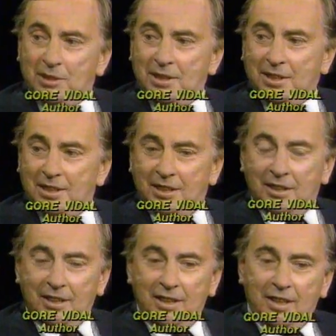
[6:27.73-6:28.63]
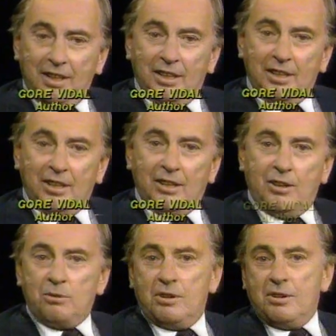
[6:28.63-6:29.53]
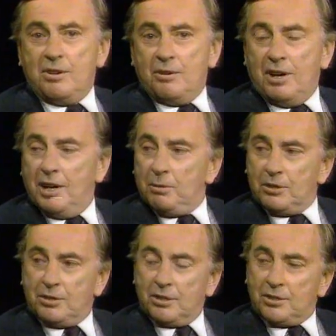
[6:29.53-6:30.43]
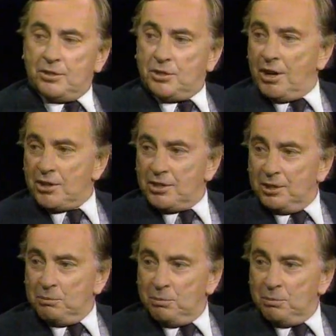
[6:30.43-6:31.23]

thinking, oh no, I was just joshing